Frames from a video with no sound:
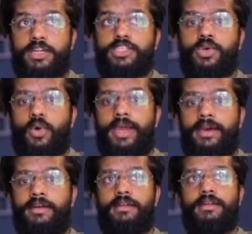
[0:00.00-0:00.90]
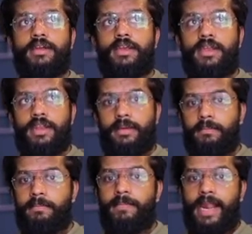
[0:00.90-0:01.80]
square in a
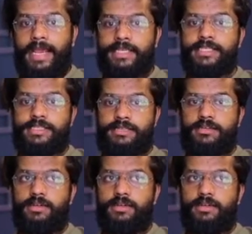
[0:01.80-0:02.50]
bracket,